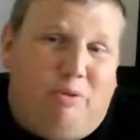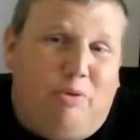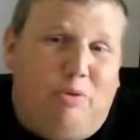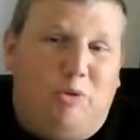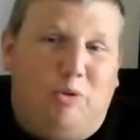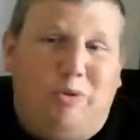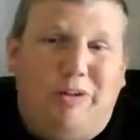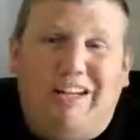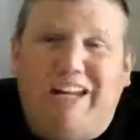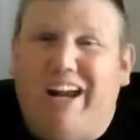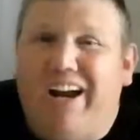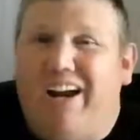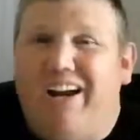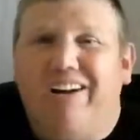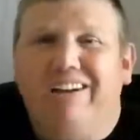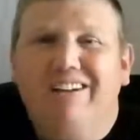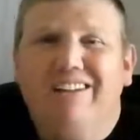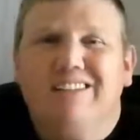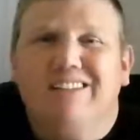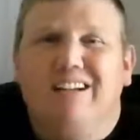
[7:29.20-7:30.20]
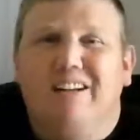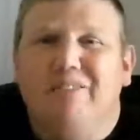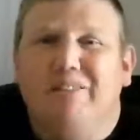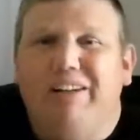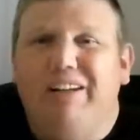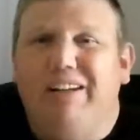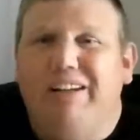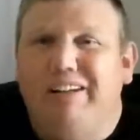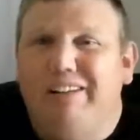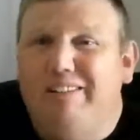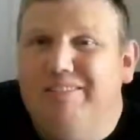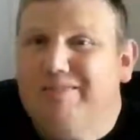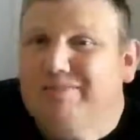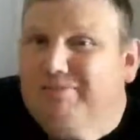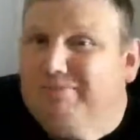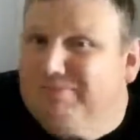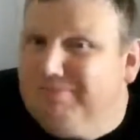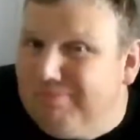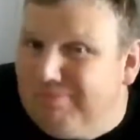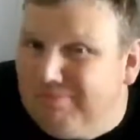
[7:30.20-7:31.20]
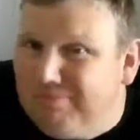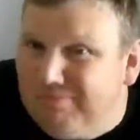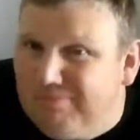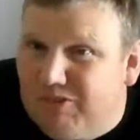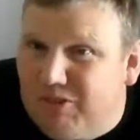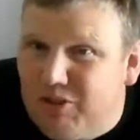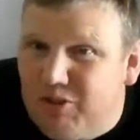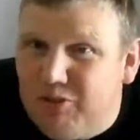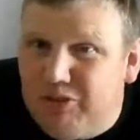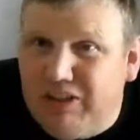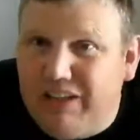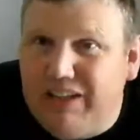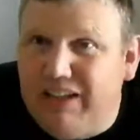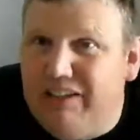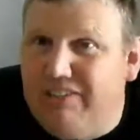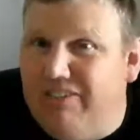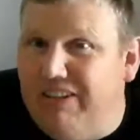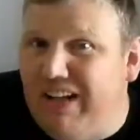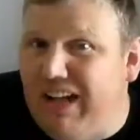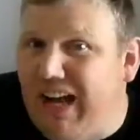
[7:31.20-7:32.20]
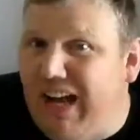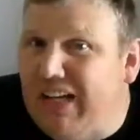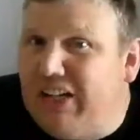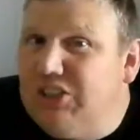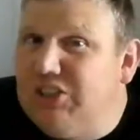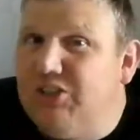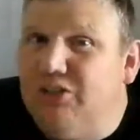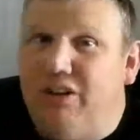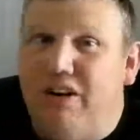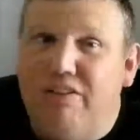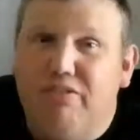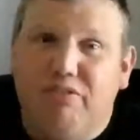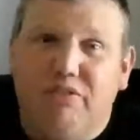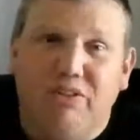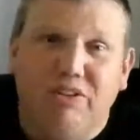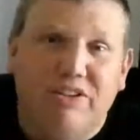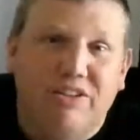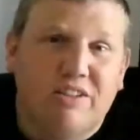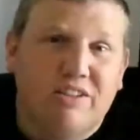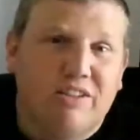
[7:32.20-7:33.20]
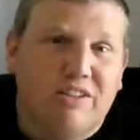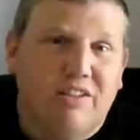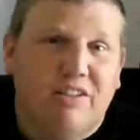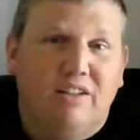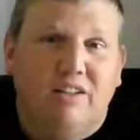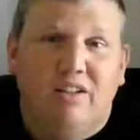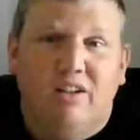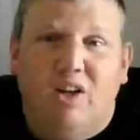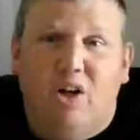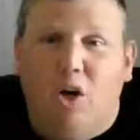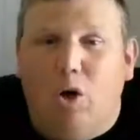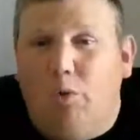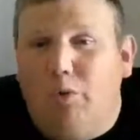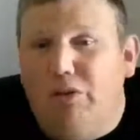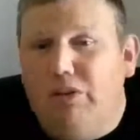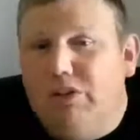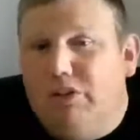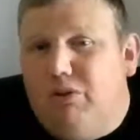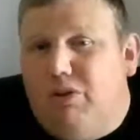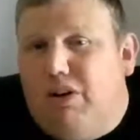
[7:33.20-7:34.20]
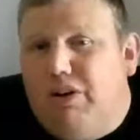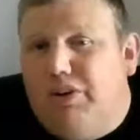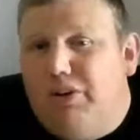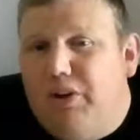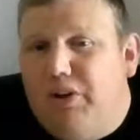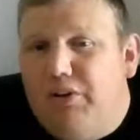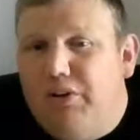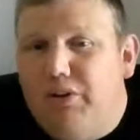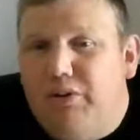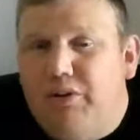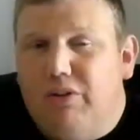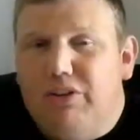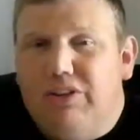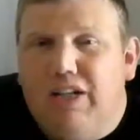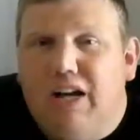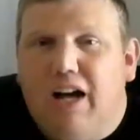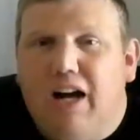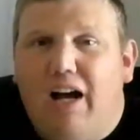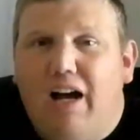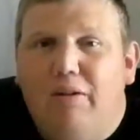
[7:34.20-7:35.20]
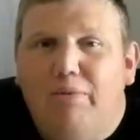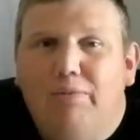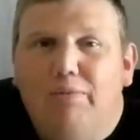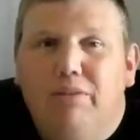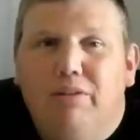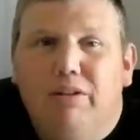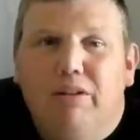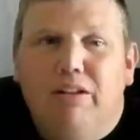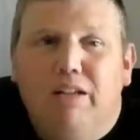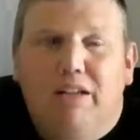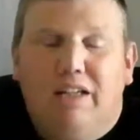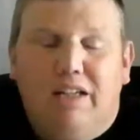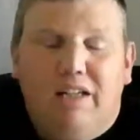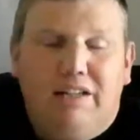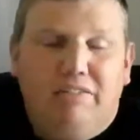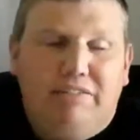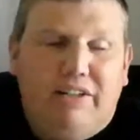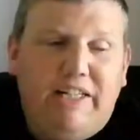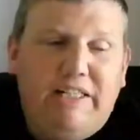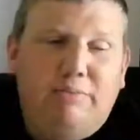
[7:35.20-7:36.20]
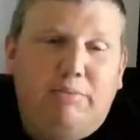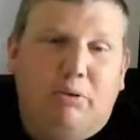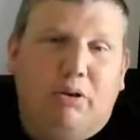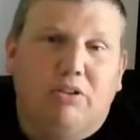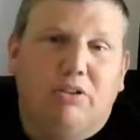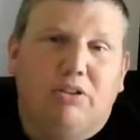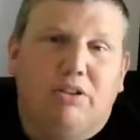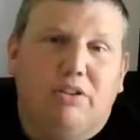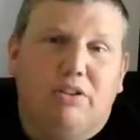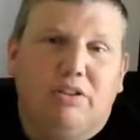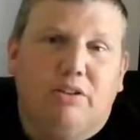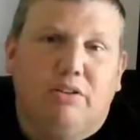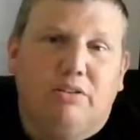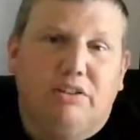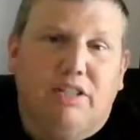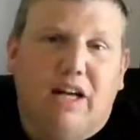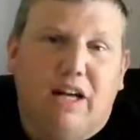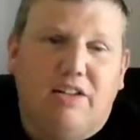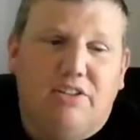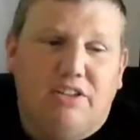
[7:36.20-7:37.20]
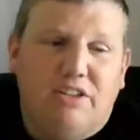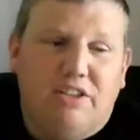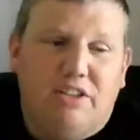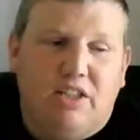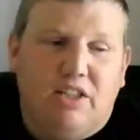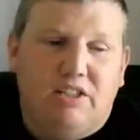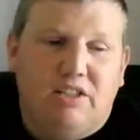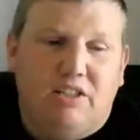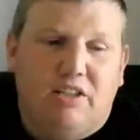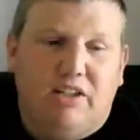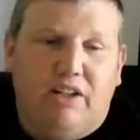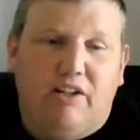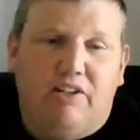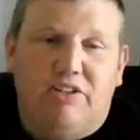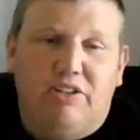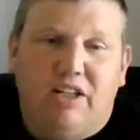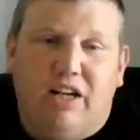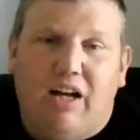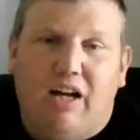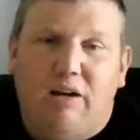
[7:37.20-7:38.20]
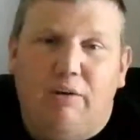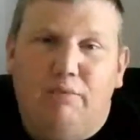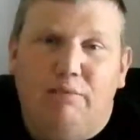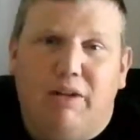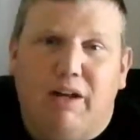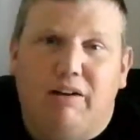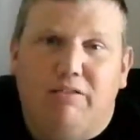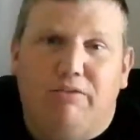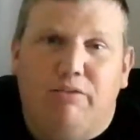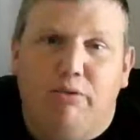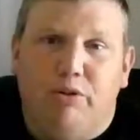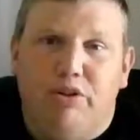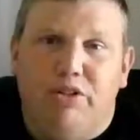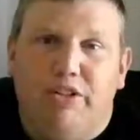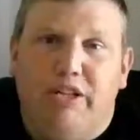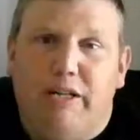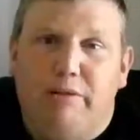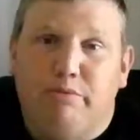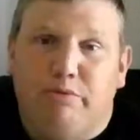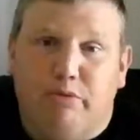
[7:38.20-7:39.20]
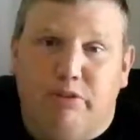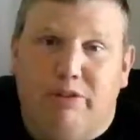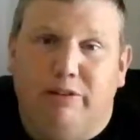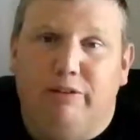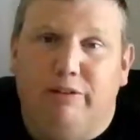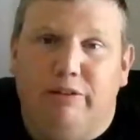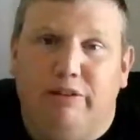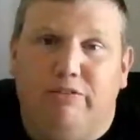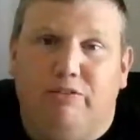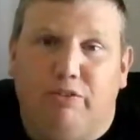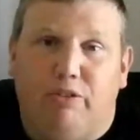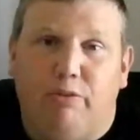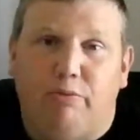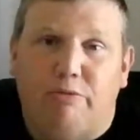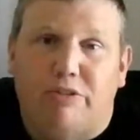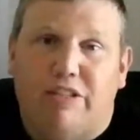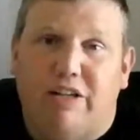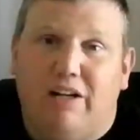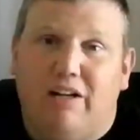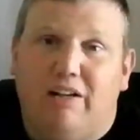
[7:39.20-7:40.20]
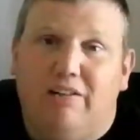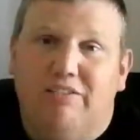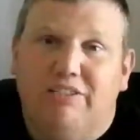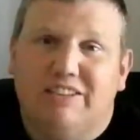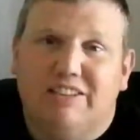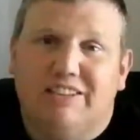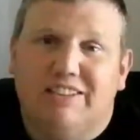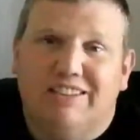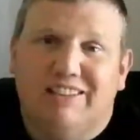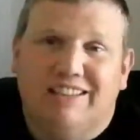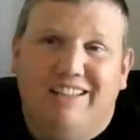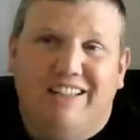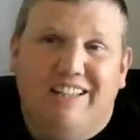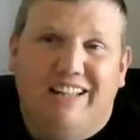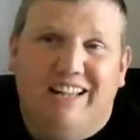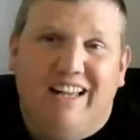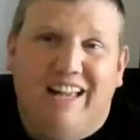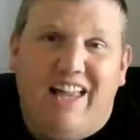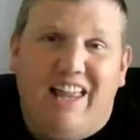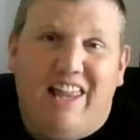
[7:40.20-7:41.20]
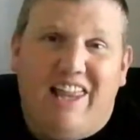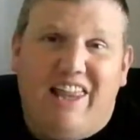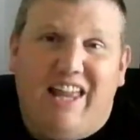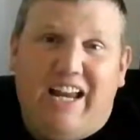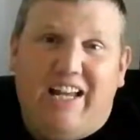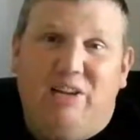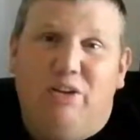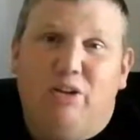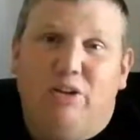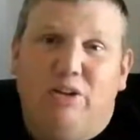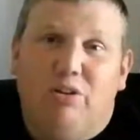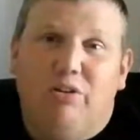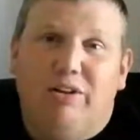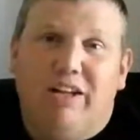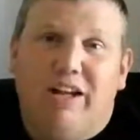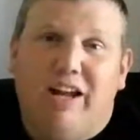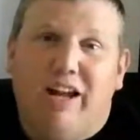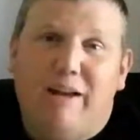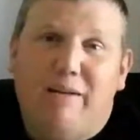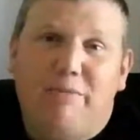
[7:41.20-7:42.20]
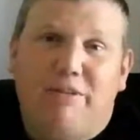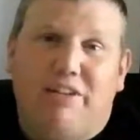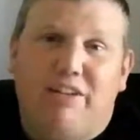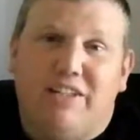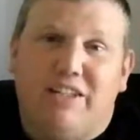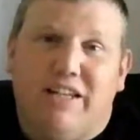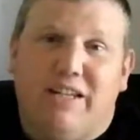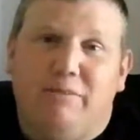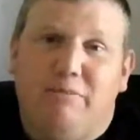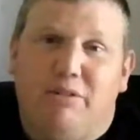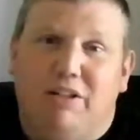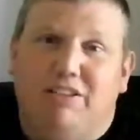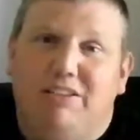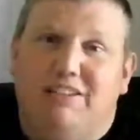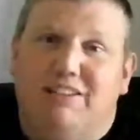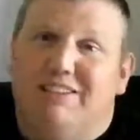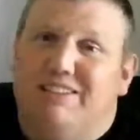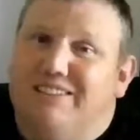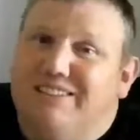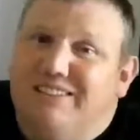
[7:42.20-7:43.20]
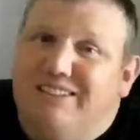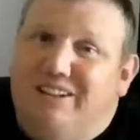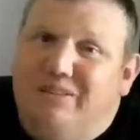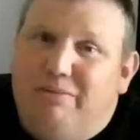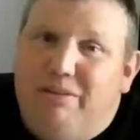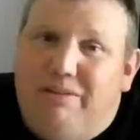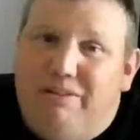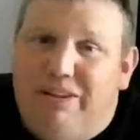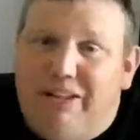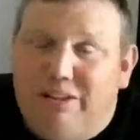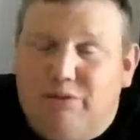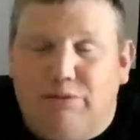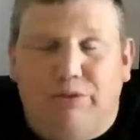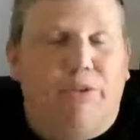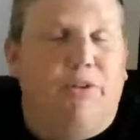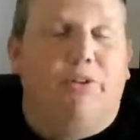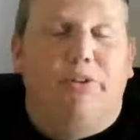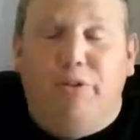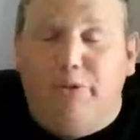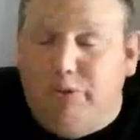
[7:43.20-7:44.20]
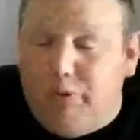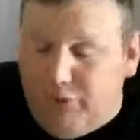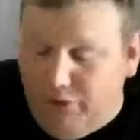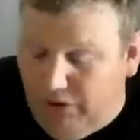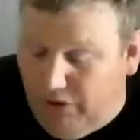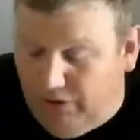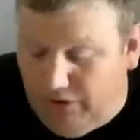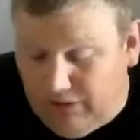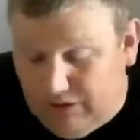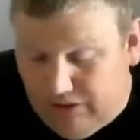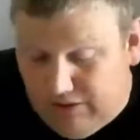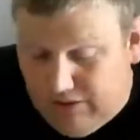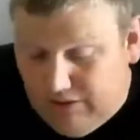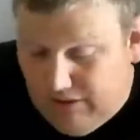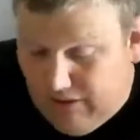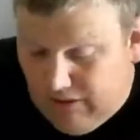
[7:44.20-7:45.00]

Do we care? I mean, do we give the extra effort? Or we just go out there and do our job? If each person goes out and just does their job, not for the team, for themselves, they look okay, but the team doesn't. So maybe that's what they're doing. Who knows?